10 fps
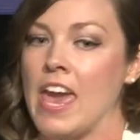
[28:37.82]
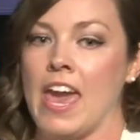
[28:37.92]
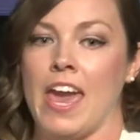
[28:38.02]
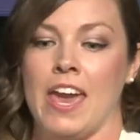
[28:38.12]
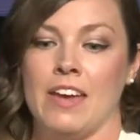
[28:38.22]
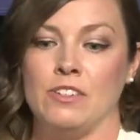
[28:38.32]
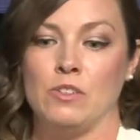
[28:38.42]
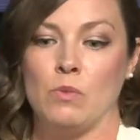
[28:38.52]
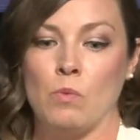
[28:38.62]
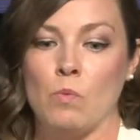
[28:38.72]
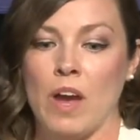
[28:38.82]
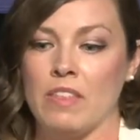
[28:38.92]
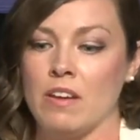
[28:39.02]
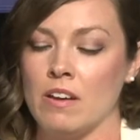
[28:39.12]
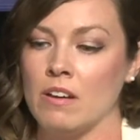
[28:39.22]
And
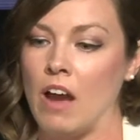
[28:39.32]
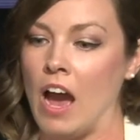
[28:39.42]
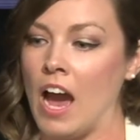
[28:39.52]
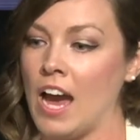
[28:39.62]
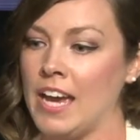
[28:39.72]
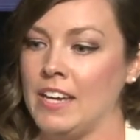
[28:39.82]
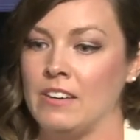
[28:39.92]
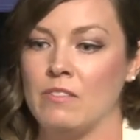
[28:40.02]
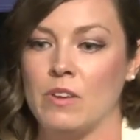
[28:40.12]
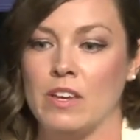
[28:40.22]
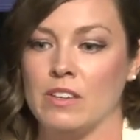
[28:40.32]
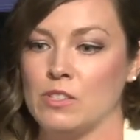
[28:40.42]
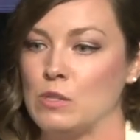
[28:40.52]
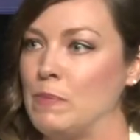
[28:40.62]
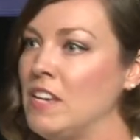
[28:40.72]
whether I
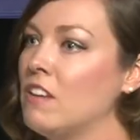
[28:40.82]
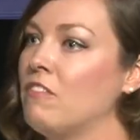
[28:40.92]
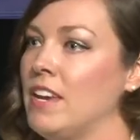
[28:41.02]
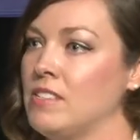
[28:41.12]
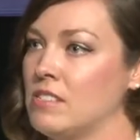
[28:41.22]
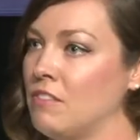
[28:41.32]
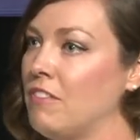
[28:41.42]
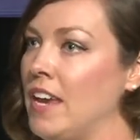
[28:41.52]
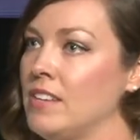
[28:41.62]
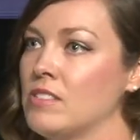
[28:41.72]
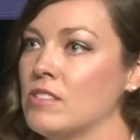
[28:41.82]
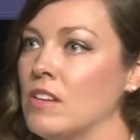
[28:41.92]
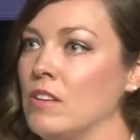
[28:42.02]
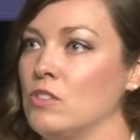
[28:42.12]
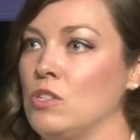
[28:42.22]
speak face to face
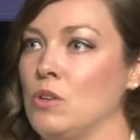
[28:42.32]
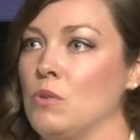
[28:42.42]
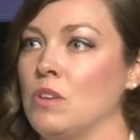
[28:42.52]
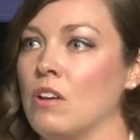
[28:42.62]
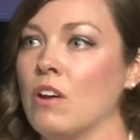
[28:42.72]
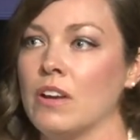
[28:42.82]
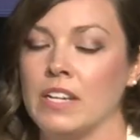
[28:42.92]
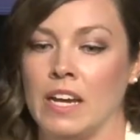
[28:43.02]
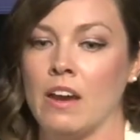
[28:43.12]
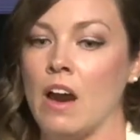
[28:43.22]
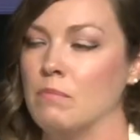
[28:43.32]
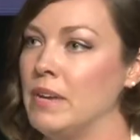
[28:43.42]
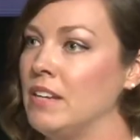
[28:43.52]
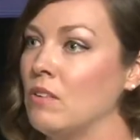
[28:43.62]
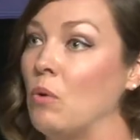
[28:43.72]
to the current
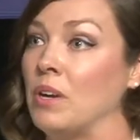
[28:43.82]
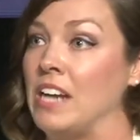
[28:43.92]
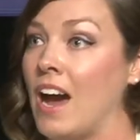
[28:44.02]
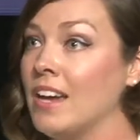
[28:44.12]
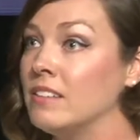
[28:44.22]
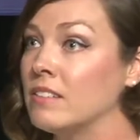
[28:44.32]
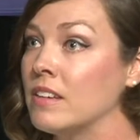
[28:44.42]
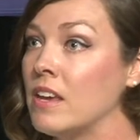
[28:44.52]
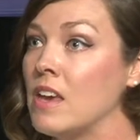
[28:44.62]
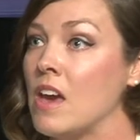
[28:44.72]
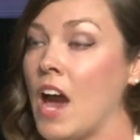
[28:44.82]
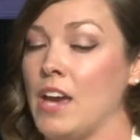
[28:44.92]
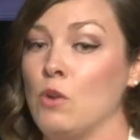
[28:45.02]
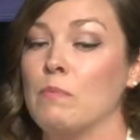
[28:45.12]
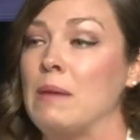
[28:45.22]
incumbent or not, I
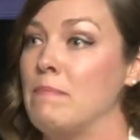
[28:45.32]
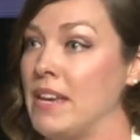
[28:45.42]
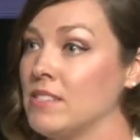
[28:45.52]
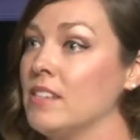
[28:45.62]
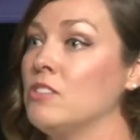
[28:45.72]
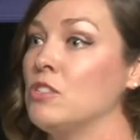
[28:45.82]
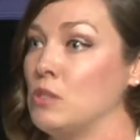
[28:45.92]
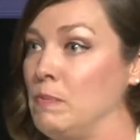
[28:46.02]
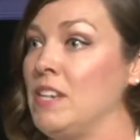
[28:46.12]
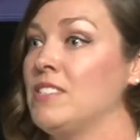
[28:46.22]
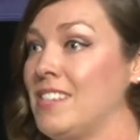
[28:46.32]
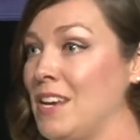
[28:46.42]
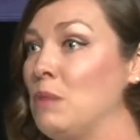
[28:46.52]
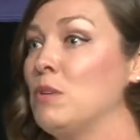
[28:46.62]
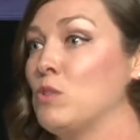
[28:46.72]
hope my message speaks to
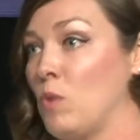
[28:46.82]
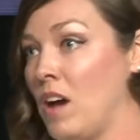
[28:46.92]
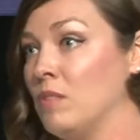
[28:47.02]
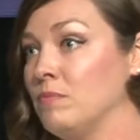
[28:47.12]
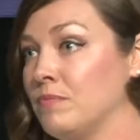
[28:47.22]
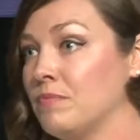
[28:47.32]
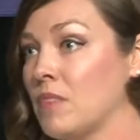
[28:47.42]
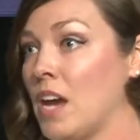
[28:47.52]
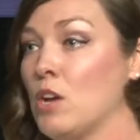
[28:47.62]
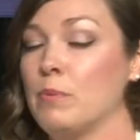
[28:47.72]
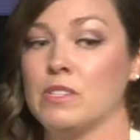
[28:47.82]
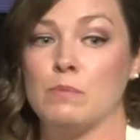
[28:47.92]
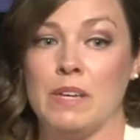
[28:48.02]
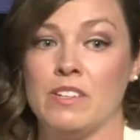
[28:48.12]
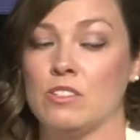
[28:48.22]
him as well. I hope it
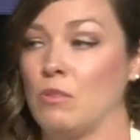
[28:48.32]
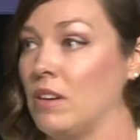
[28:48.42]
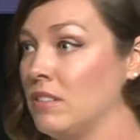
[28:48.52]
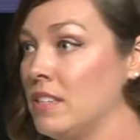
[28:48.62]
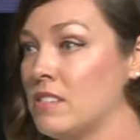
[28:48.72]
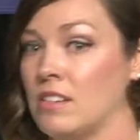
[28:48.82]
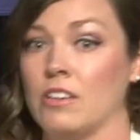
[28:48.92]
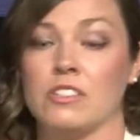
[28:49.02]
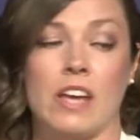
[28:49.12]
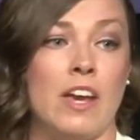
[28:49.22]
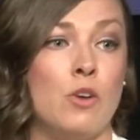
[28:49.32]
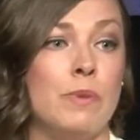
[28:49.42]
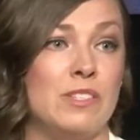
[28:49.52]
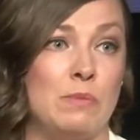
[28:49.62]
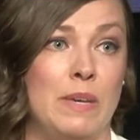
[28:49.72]
speaks to our listeners. I hope
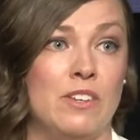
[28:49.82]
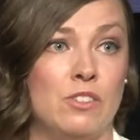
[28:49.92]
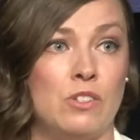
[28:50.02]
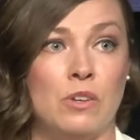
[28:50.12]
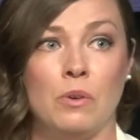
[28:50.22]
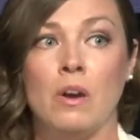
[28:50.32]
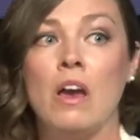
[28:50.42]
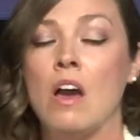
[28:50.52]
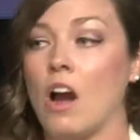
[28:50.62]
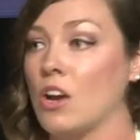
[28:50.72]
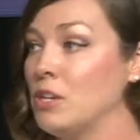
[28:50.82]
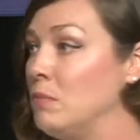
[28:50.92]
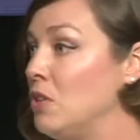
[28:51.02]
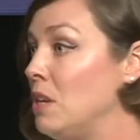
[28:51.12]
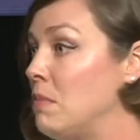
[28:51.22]
it speaks to our
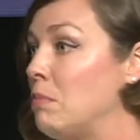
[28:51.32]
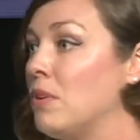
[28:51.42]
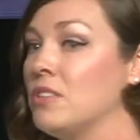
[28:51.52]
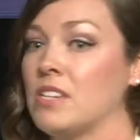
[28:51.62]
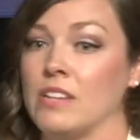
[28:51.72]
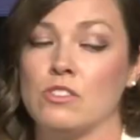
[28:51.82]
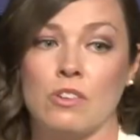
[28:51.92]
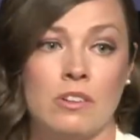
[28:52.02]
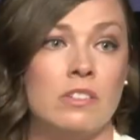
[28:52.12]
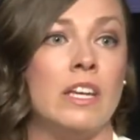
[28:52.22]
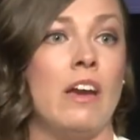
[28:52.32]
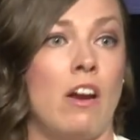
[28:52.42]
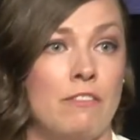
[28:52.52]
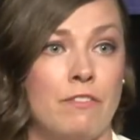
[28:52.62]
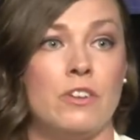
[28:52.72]
community members and certainly
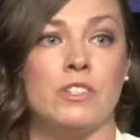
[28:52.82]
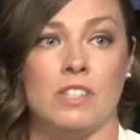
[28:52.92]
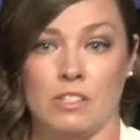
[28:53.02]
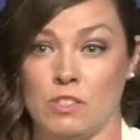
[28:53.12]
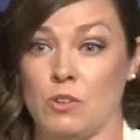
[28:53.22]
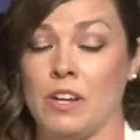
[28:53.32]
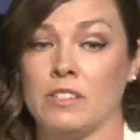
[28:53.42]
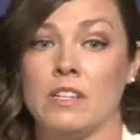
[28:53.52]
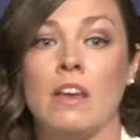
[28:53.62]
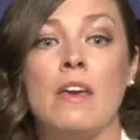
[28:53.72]
our first district